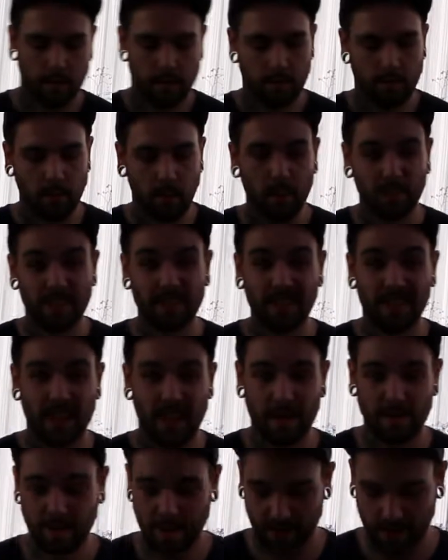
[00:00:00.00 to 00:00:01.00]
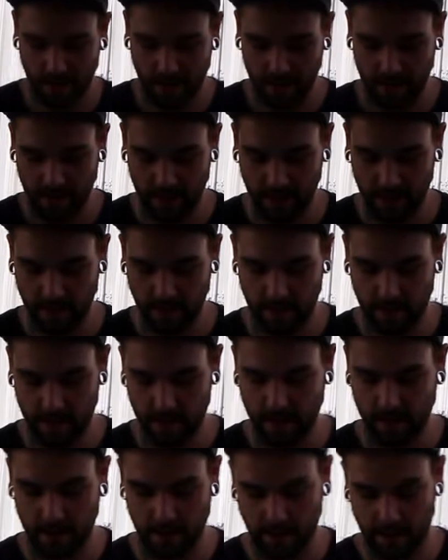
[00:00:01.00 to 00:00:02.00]
Most of the time I find the younger they
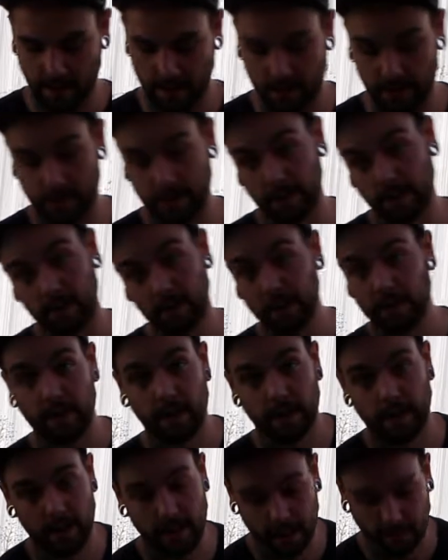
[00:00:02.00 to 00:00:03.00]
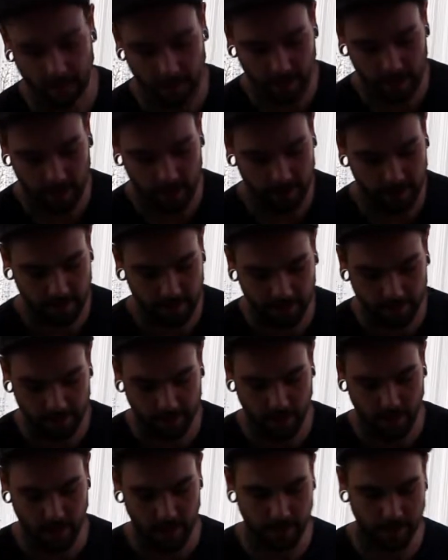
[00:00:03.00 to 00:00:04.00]
are, the easier it comes off,
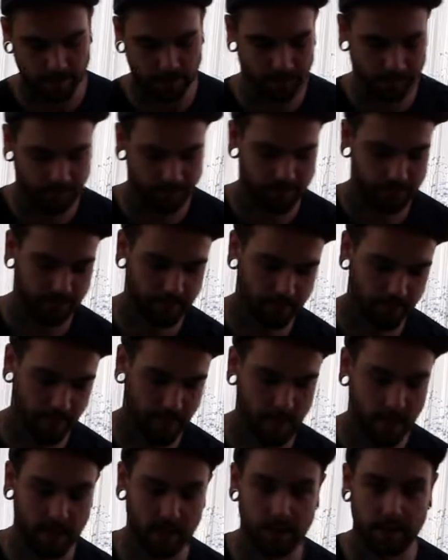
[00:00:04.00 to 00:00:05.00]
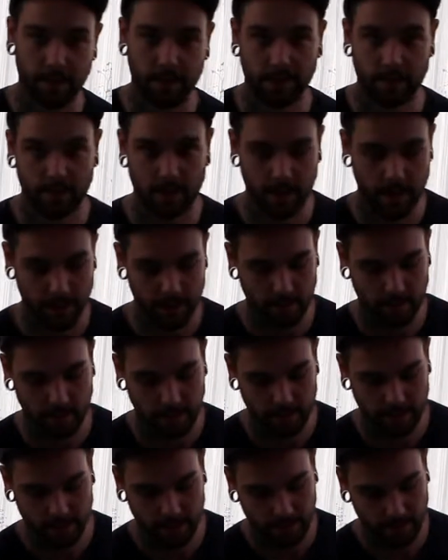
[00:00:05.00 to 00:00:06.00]
but that's just my
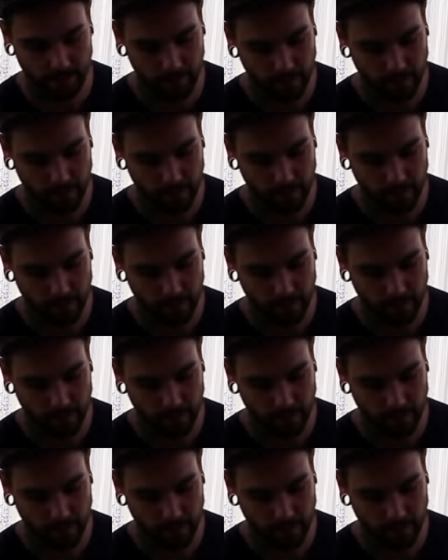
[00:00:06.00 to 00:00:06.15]
experience.